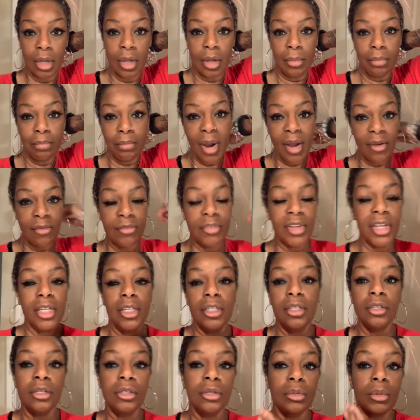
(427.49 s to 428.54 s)
my face
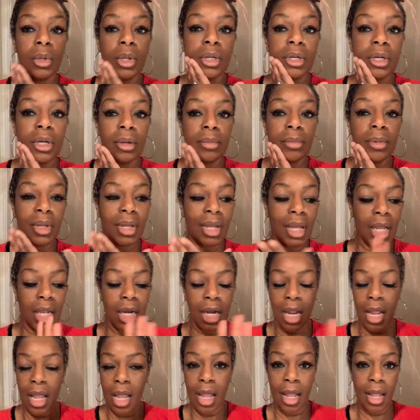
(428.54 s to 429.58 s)
is swollen up again.
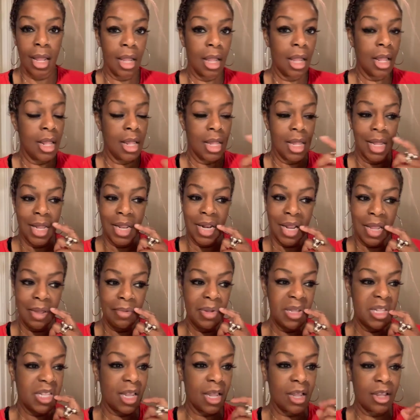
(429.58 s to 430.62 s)
Let me
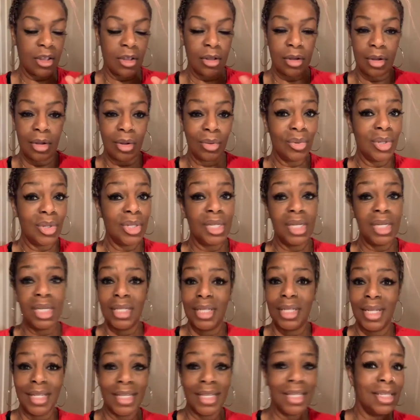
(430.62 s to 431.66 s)
tell you, I went to the
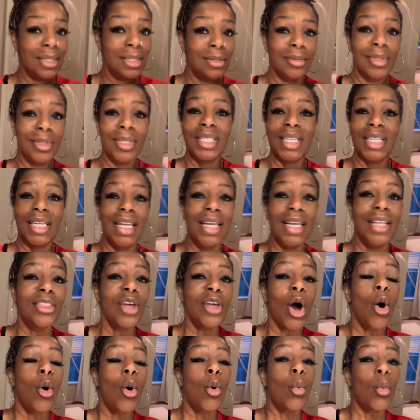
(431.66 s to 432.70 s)
dentist, teeth
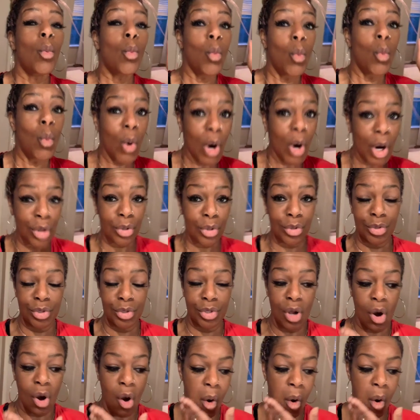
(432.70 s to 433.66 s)
worse.